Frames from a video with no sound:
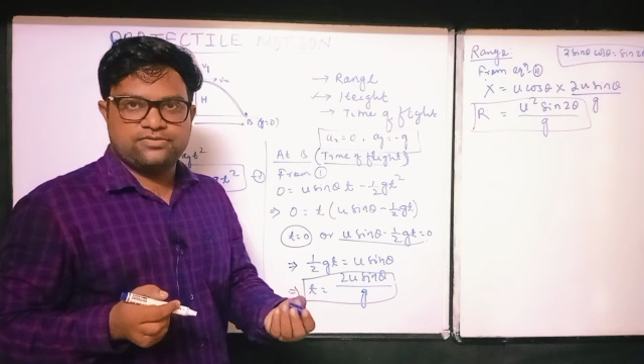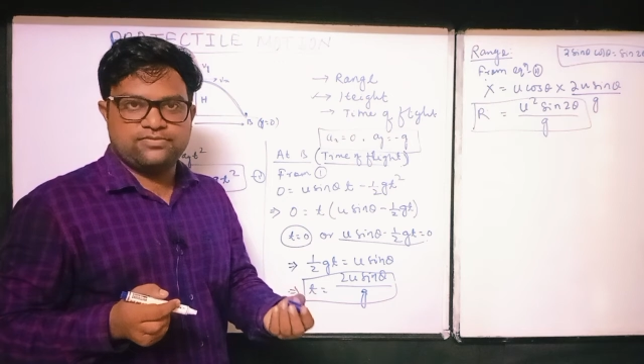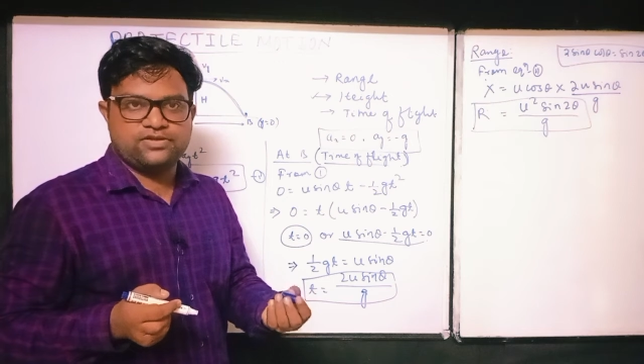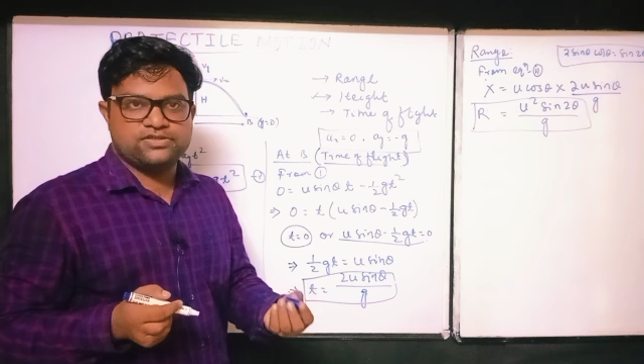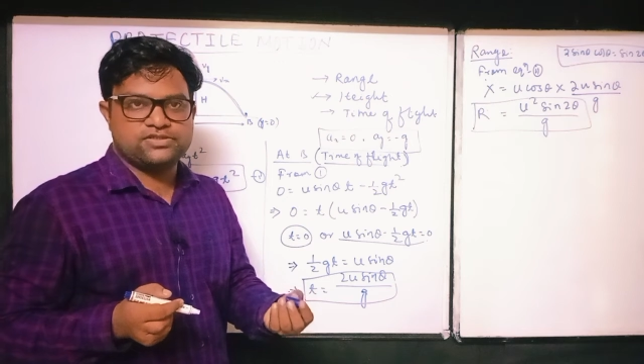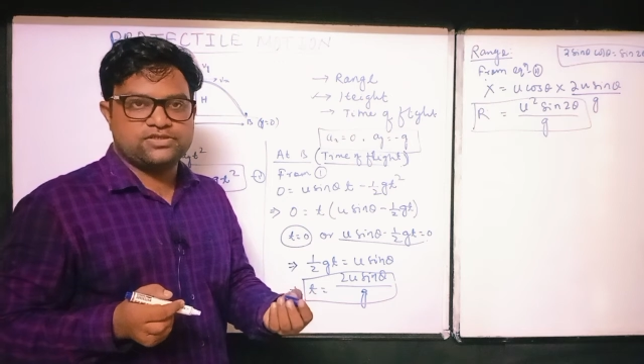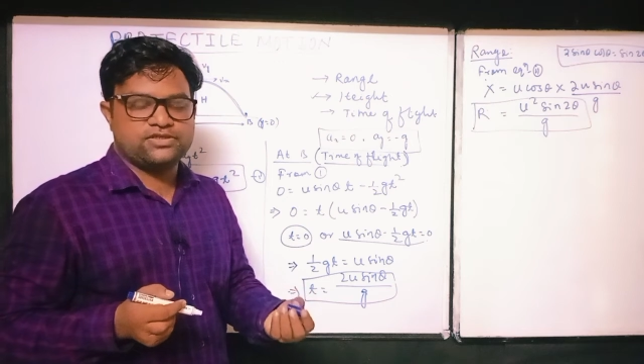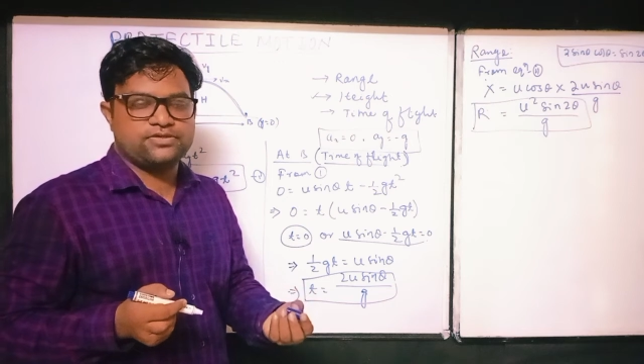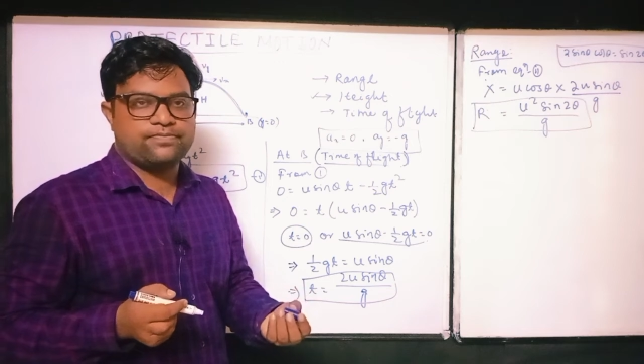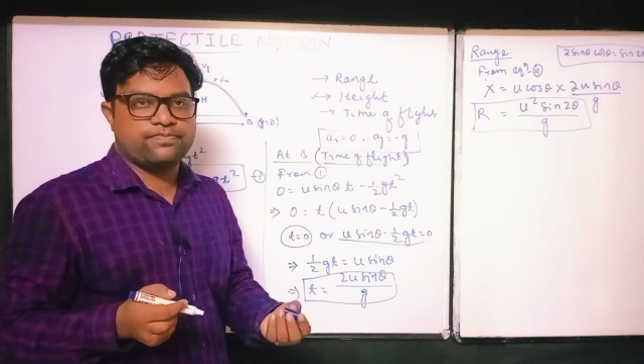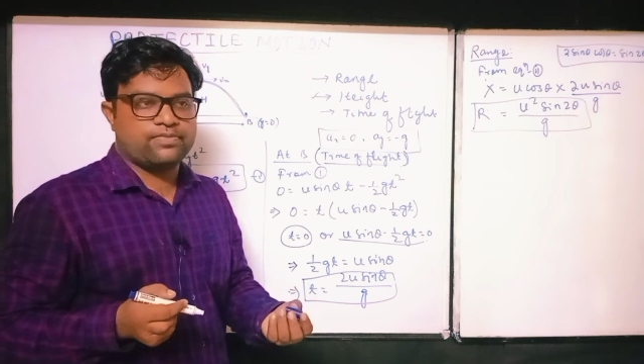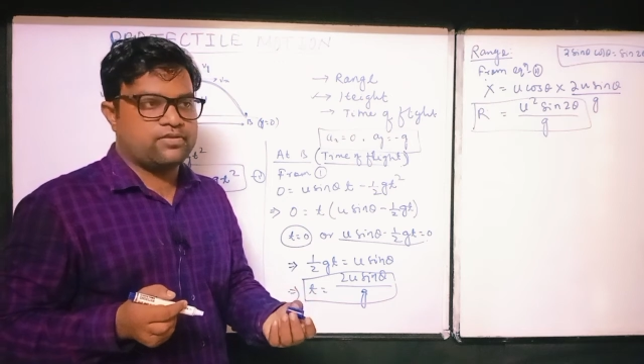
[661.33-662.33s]
velocity,
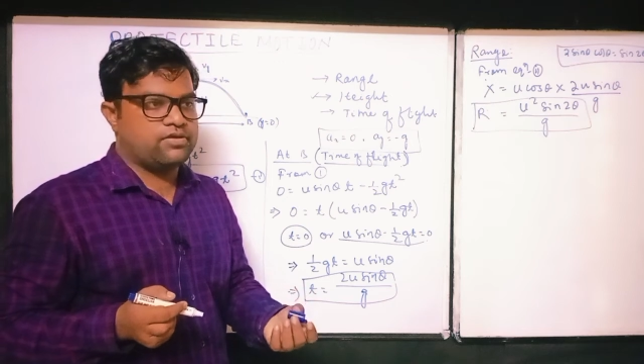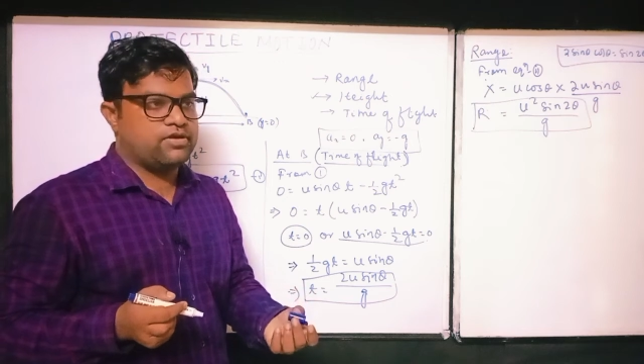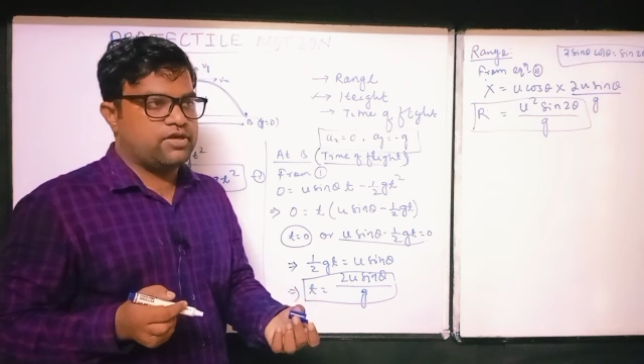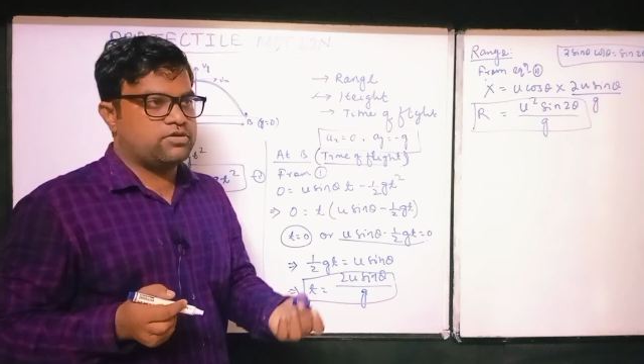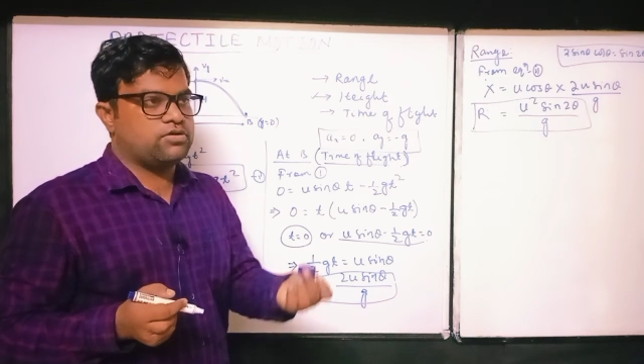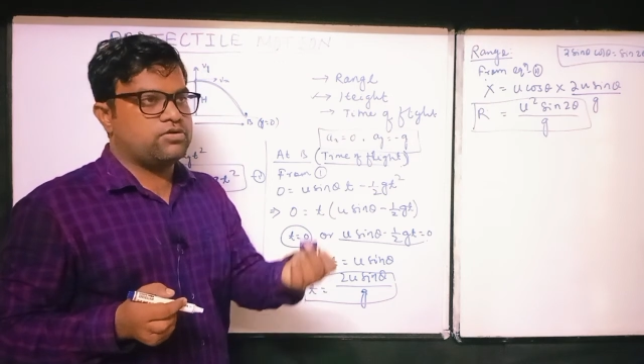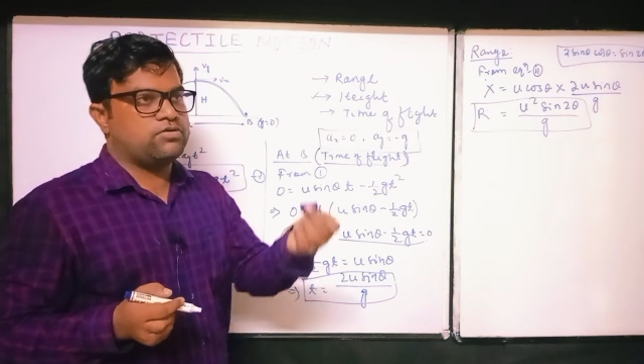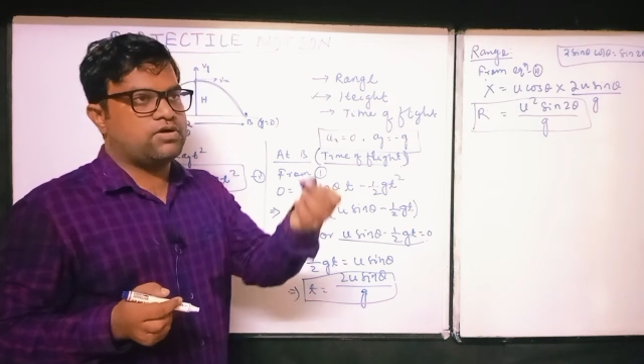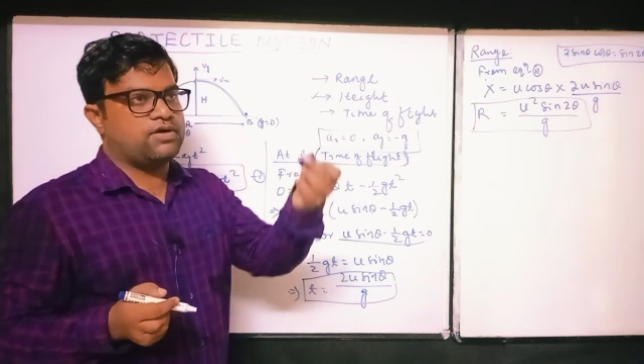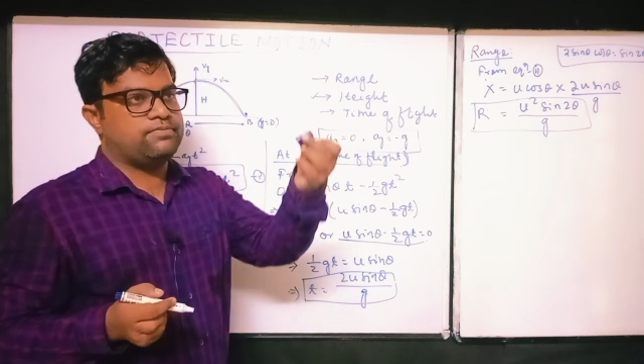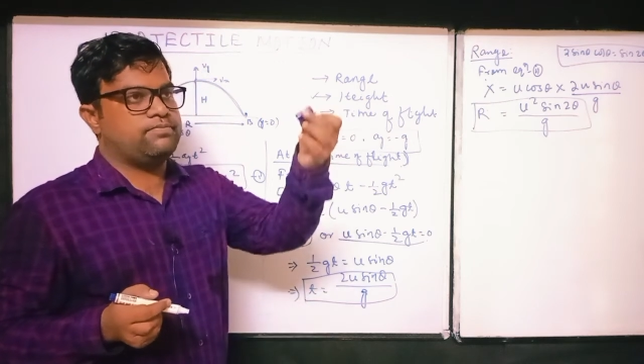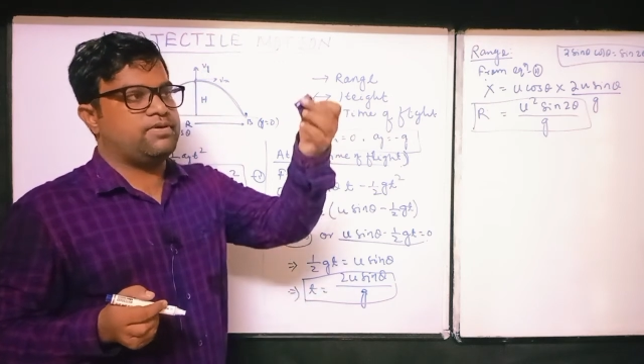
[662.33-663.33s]
it will go
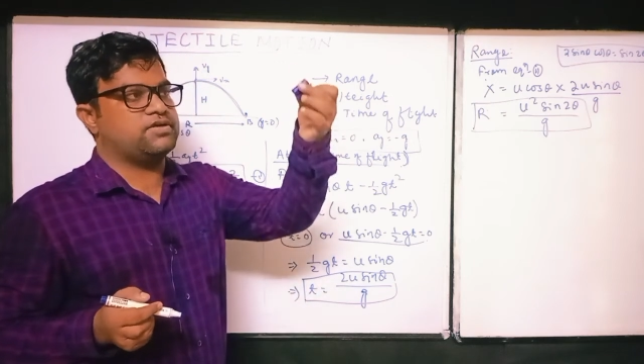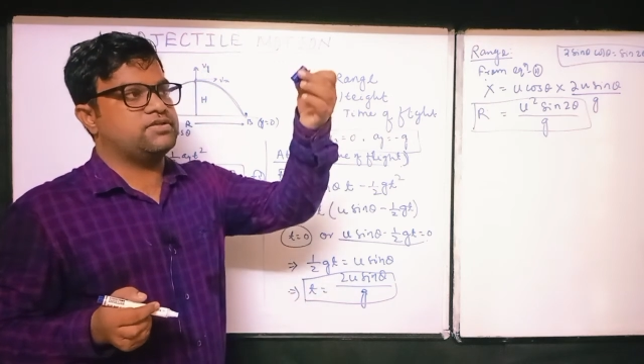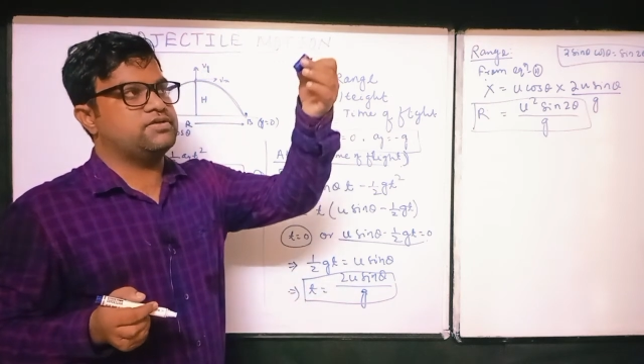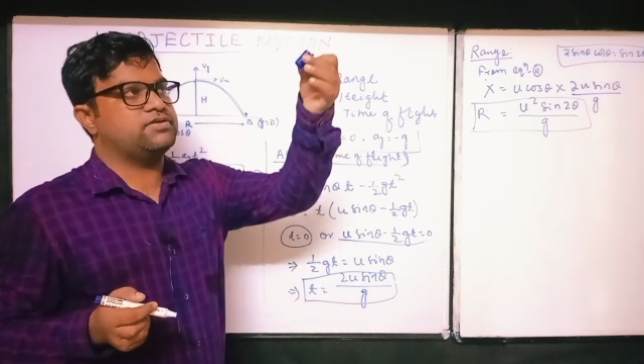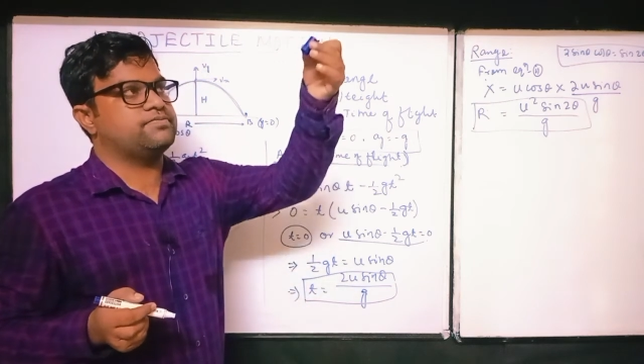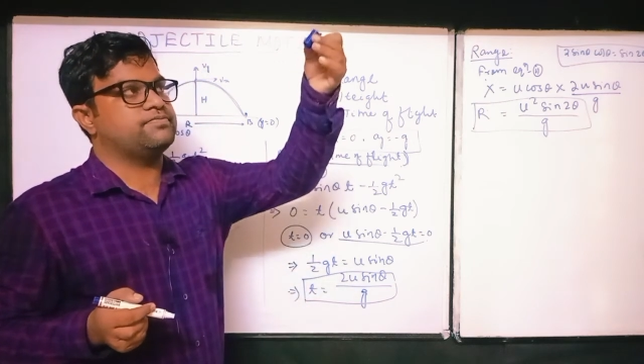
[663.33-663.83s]
up further,